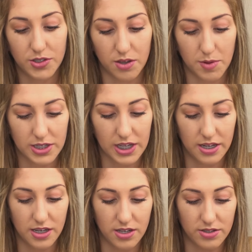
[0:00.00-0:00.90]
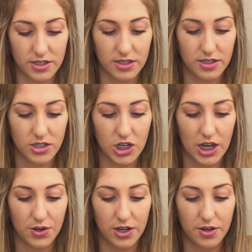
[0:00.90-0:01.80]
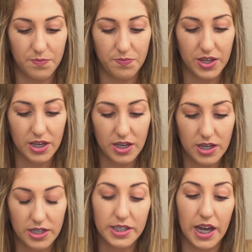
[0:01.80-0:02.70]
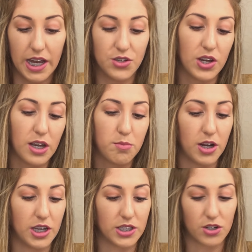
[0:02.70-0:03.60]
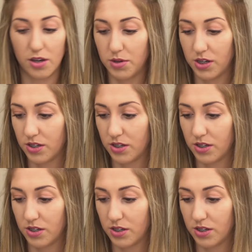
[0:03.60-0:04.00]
so I'm excited to use this in the shower. It's a hydrating body scrub.